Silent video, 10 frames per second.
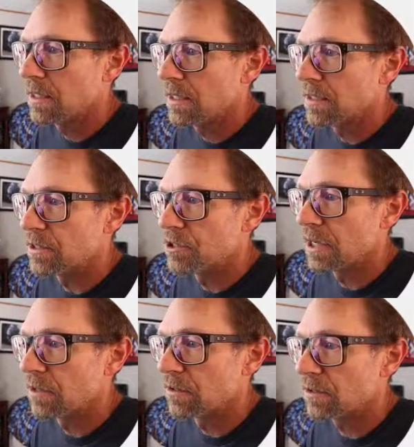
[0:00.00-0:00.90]
in the
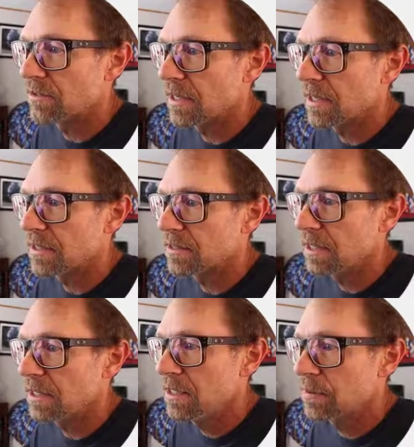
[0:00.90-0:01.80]
general settings,
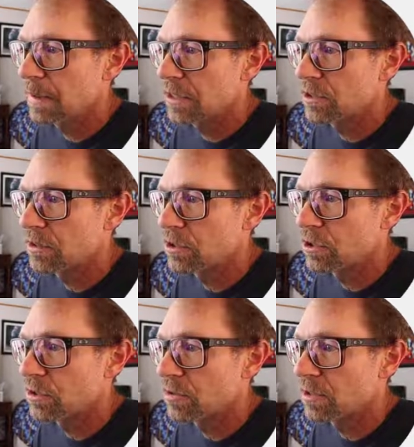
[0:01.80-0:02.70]
I need to make sure and
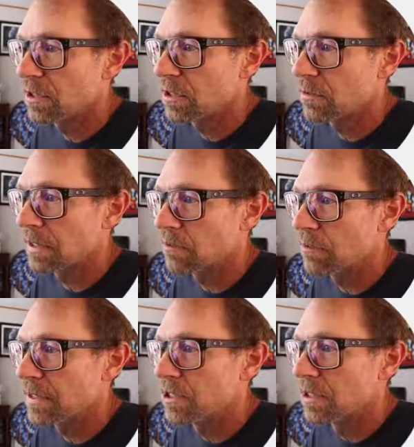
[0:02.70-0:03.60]
choose the correct
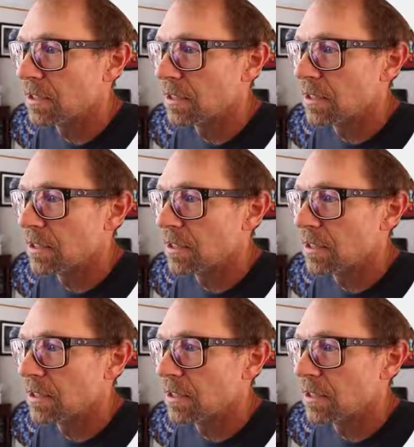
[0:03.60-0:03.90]
region